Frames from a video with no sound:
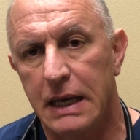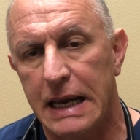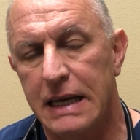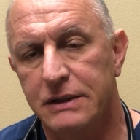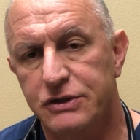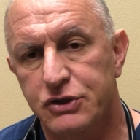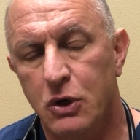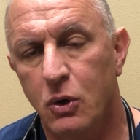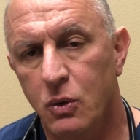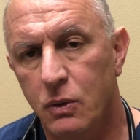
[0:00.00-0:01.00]
And
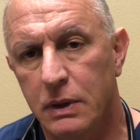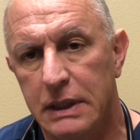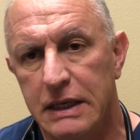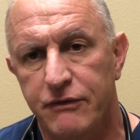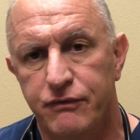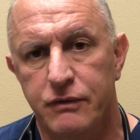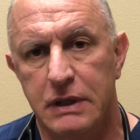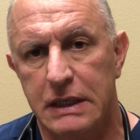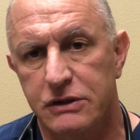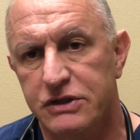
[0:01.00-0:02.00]
so if
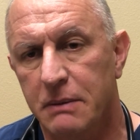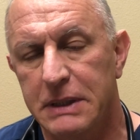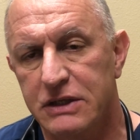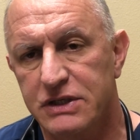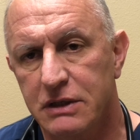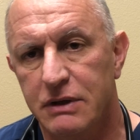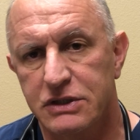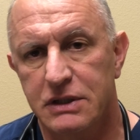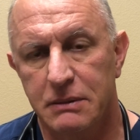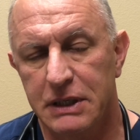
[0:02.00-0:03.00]
somebody is
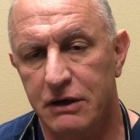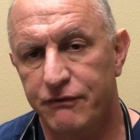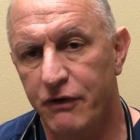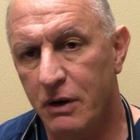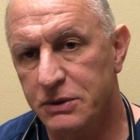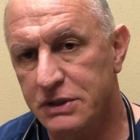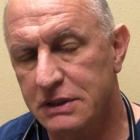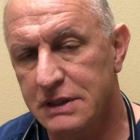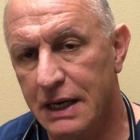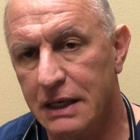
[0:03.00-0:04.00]
interested in being a pharmacy
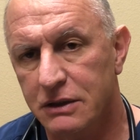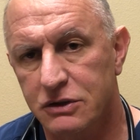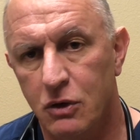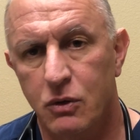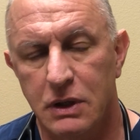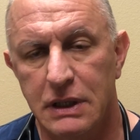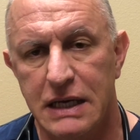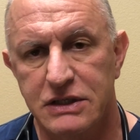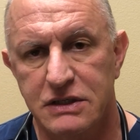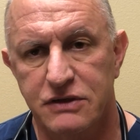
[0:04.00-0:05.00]
tech or a
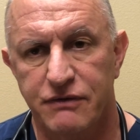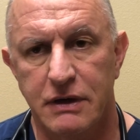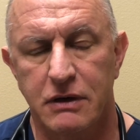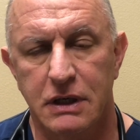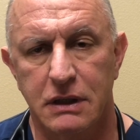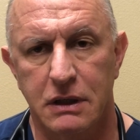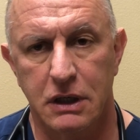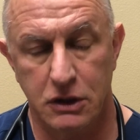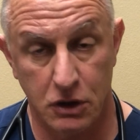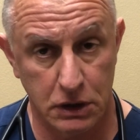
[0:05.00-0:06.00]
licensed veterinary,
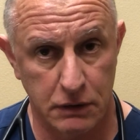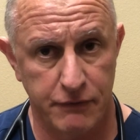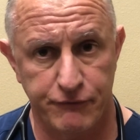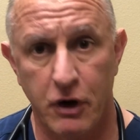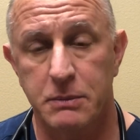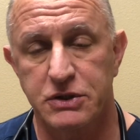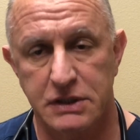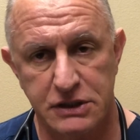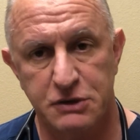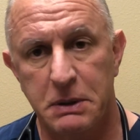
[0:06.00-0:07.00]
a
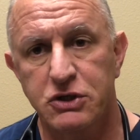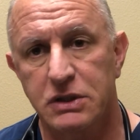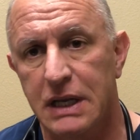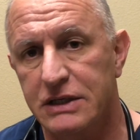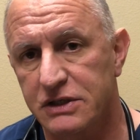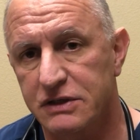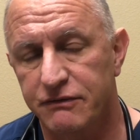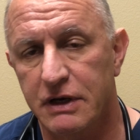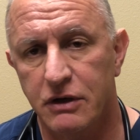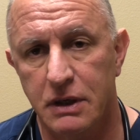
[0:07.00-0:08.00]
pharmacist that specializes in
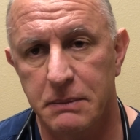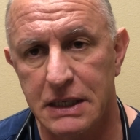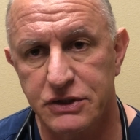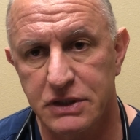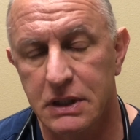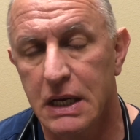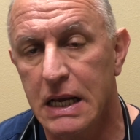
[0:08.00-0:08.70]
veterinary medicine,